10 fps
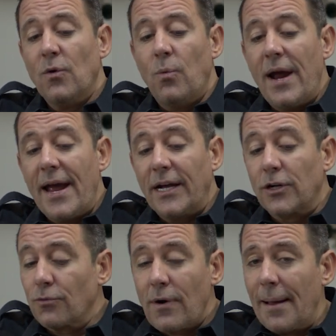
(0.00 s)
we're
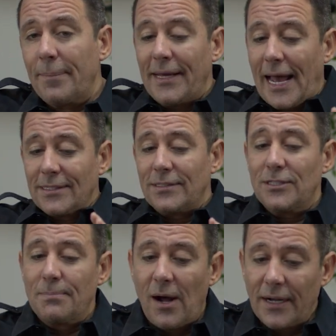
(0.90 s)
grabbing as
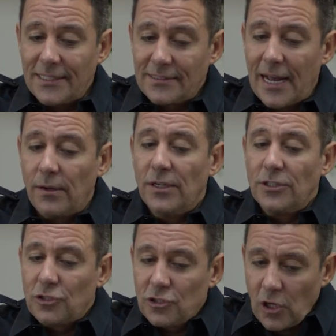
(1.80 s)
this market's now
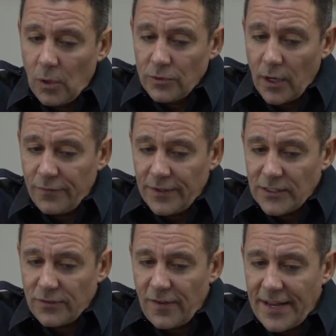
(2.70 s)
sold off in
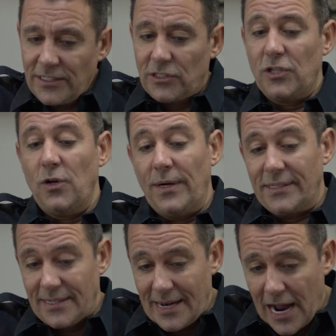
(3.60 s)
its phase 2 and
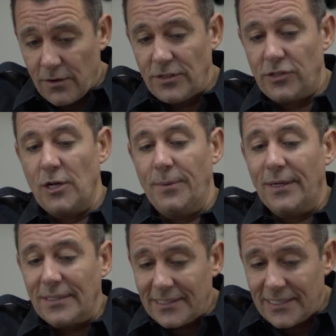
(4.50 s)
it's now resuming. You
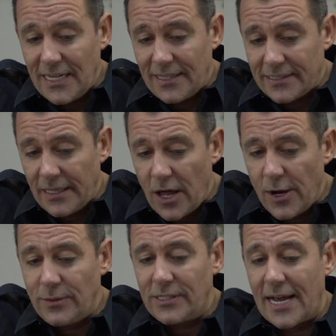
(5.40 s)
can see this
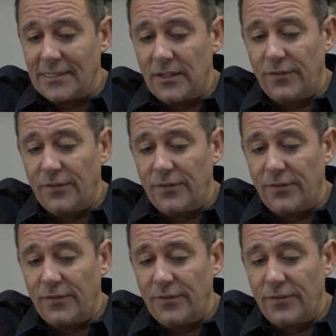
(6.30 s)
low test.